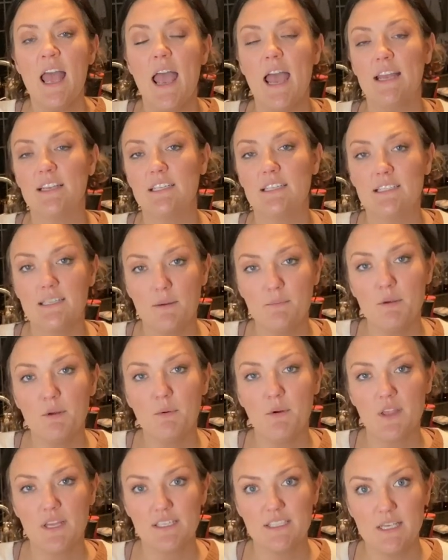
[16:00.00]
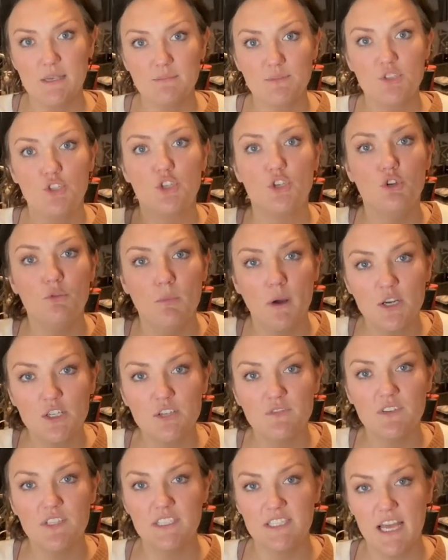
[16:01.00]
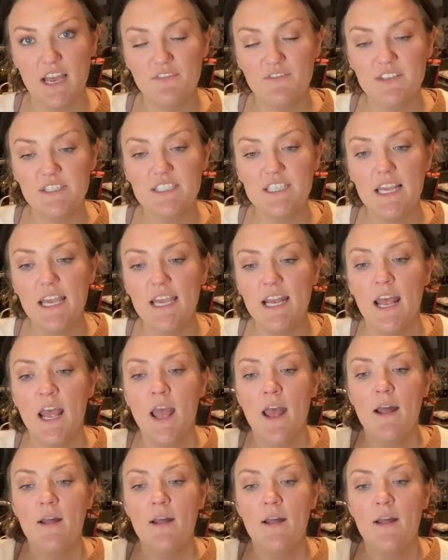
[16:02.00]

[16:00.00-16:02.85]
and to some people that seems too much of a deficit,